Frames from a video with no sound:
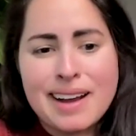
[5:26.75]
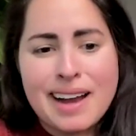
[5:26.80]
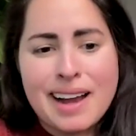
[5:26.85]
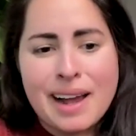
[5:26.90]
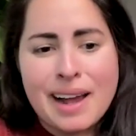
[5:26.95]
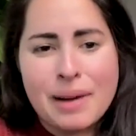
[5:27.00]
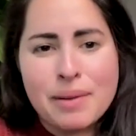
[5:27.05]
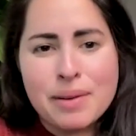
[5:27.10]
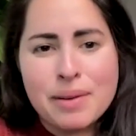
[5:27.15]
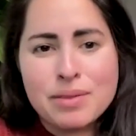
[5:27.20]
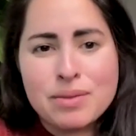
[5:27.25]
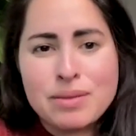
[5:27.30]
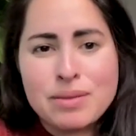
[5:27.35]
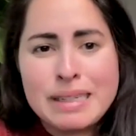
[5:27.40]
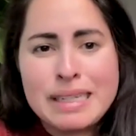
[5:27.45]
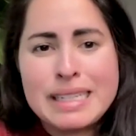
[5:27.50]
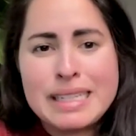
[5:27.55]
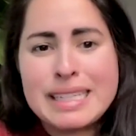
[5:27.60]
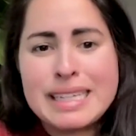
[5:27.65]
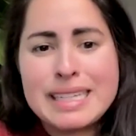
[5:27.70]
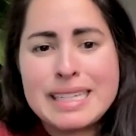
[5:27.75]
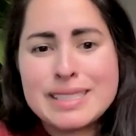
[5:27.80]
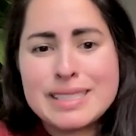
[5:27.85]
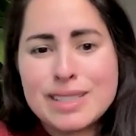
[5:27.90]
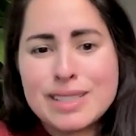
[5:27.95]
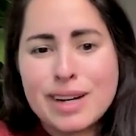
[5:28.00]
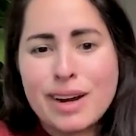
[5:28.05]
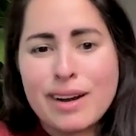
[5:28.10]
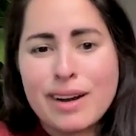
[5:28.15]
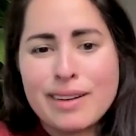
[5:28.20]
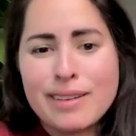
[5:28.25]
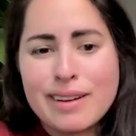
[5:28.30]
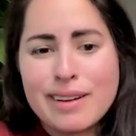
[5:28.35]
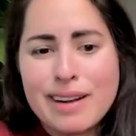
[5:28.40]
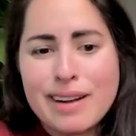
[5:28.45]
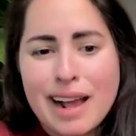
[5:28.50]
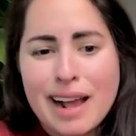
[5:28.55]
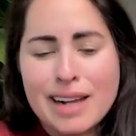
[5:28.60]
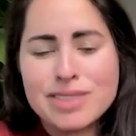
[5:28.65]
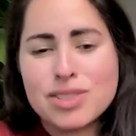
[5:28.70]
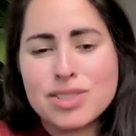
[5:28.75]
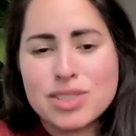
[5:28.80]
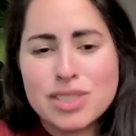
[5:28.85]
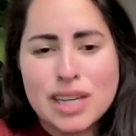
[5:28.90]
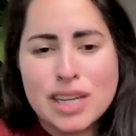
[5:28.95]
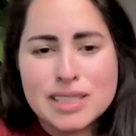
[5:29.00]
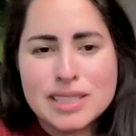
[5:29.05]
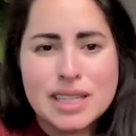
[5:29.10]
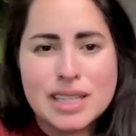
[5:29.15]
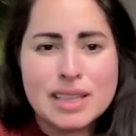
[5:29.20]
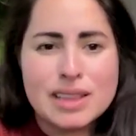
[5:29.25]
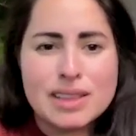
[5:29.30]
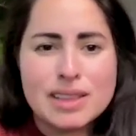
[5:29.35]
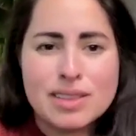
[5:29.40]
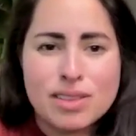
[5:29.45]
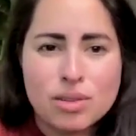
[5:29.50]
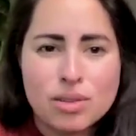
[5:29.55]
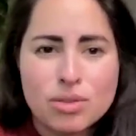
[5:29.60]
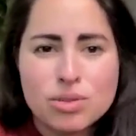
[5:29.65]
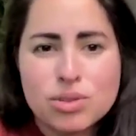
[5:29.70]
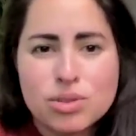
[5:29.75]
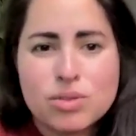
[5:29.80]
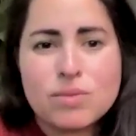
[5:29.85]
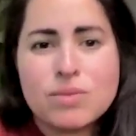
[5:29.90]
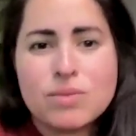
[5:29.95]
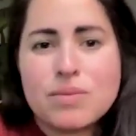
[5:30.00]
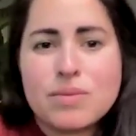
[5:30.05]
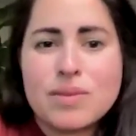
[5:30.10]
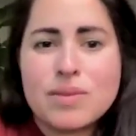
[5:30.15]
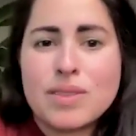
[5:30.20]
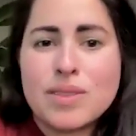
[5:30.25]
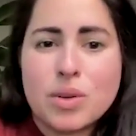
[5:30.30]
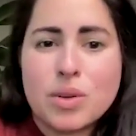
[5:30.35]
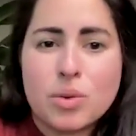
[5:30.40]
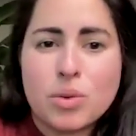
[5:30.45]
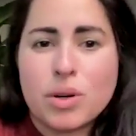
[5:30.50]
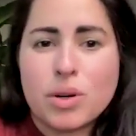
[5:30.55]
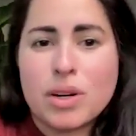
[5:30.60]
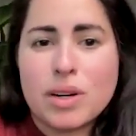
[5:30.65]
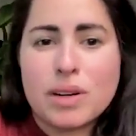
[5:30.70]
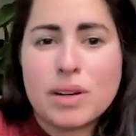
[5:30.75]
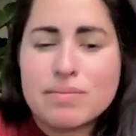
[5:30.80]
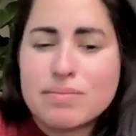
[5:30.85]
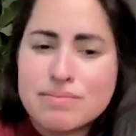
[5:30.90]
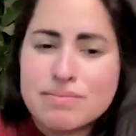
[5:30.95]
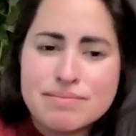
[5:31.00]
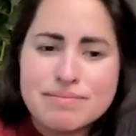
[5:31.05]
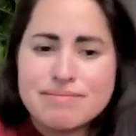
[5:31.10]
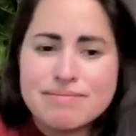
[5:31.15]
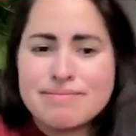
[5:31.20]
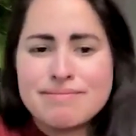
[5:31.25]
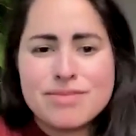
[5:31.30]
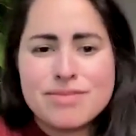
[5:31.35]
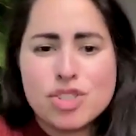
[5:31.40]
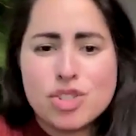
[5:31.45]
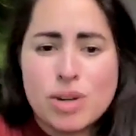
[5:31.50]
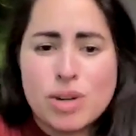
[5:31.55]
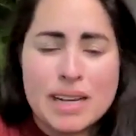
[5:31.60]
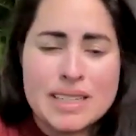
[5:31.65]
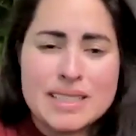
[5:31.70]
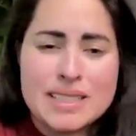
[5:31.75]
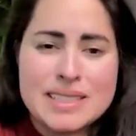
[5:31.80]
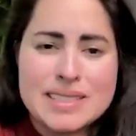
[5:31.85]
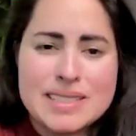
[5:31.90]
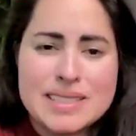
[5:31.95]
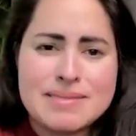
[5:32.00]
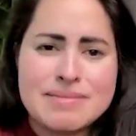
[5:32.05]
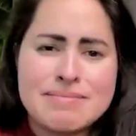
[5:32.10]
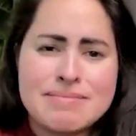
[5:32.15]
I would really start exercising those core strengths.